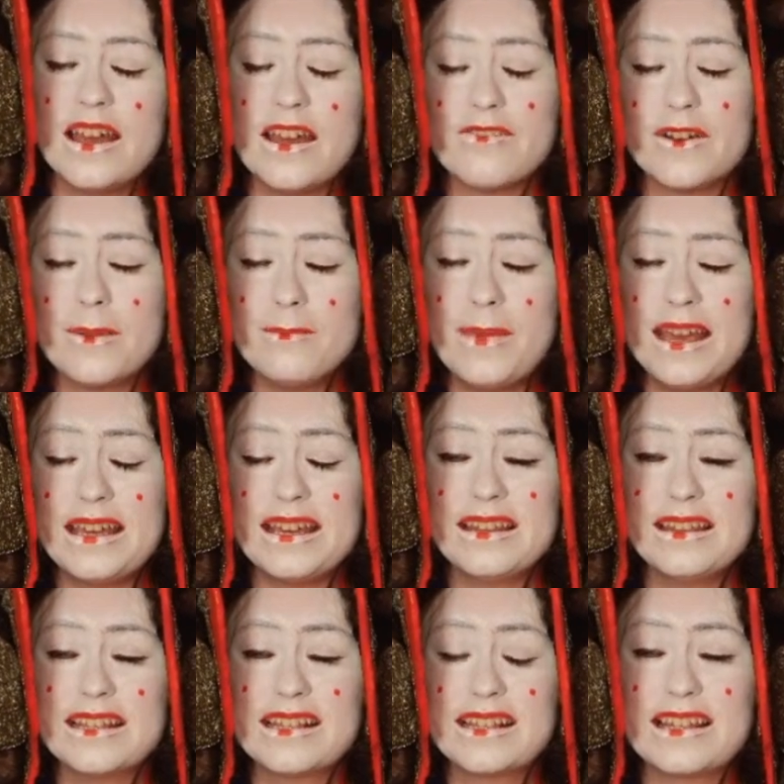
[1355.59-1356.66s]
if I'm
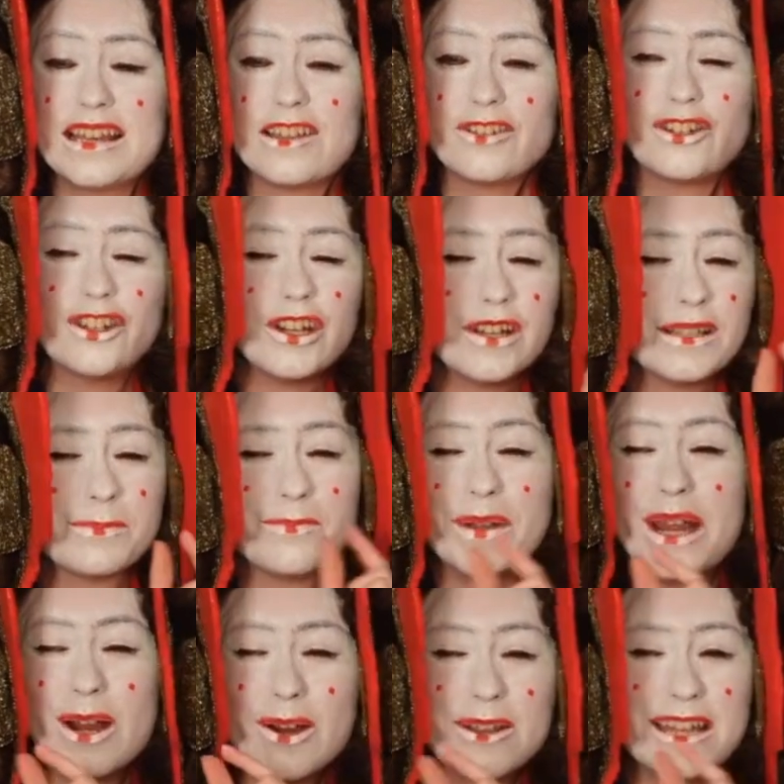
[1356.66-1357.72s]
making this thing just
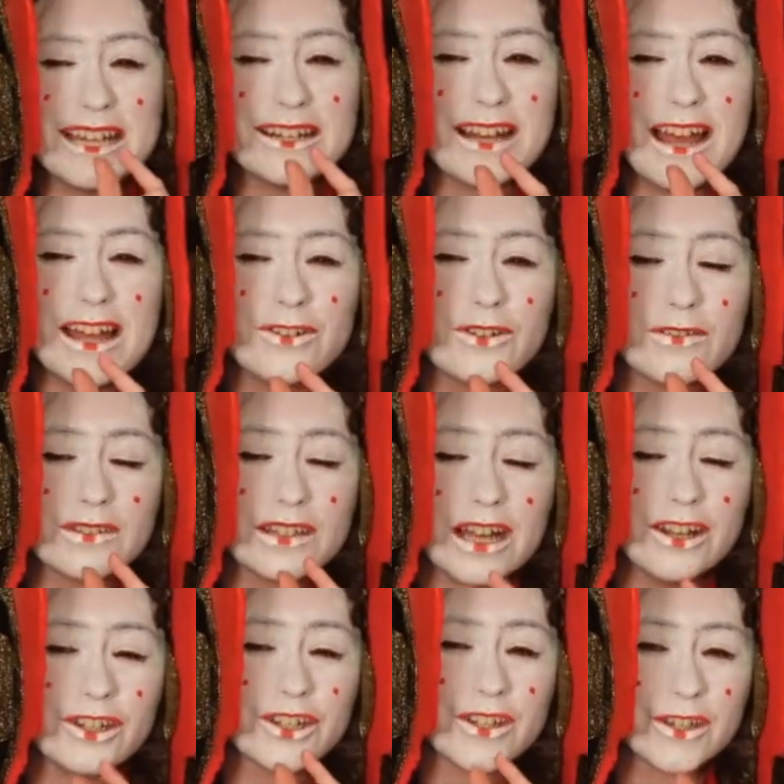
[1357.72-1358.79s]
barely not
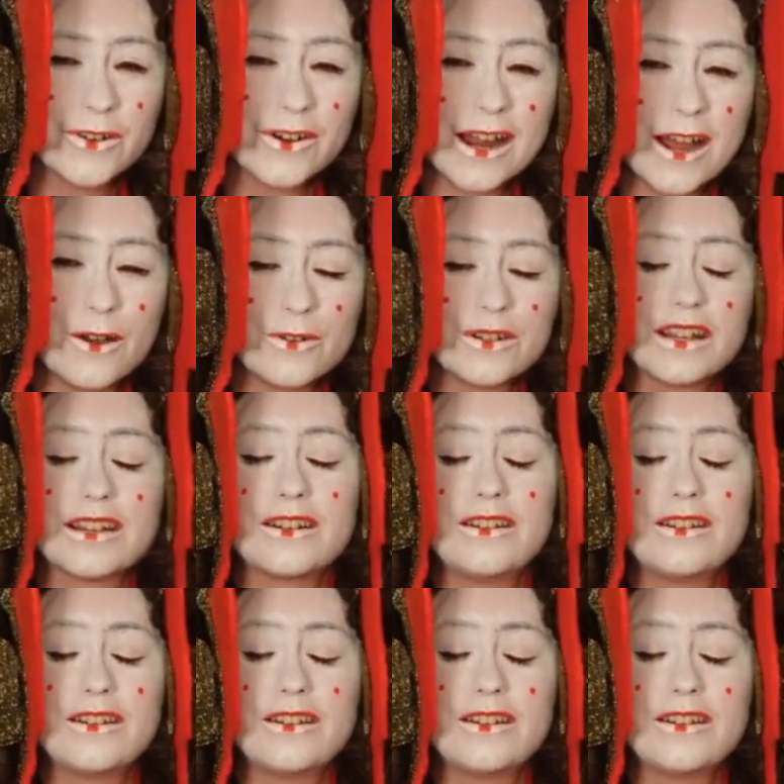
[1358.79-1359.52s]
touch the ground,